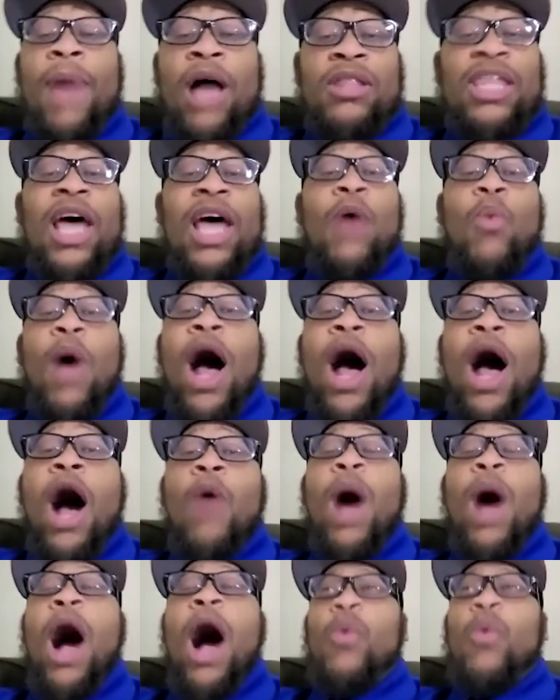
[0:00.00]
out that
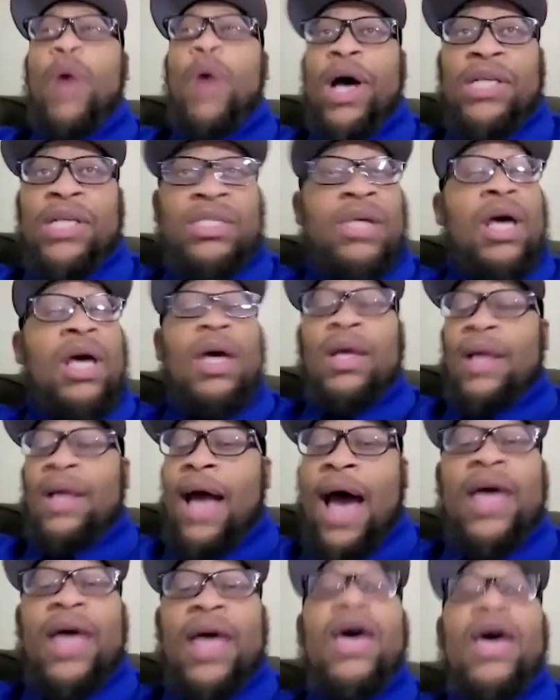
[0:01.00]
wild, wild west,
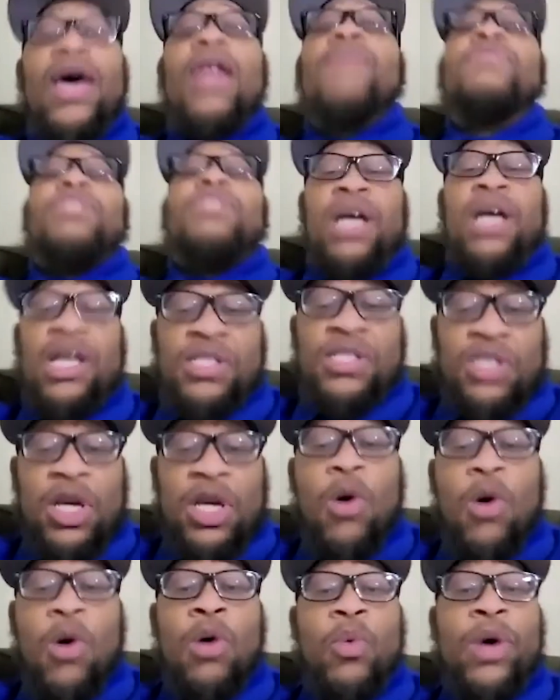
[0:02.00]
got a hell of a chance to
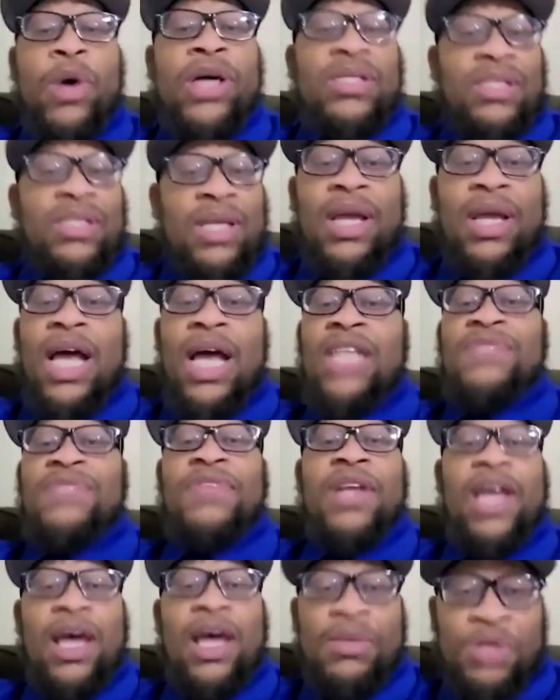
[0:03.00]
go and win state. That's
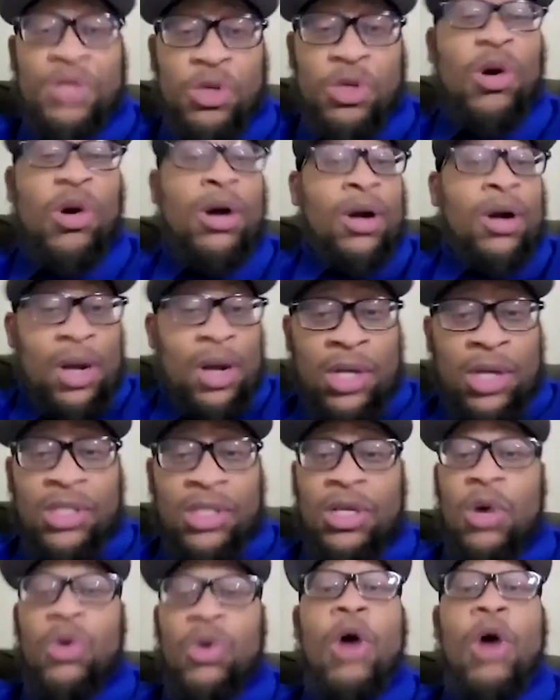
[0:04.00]
for damn sure. So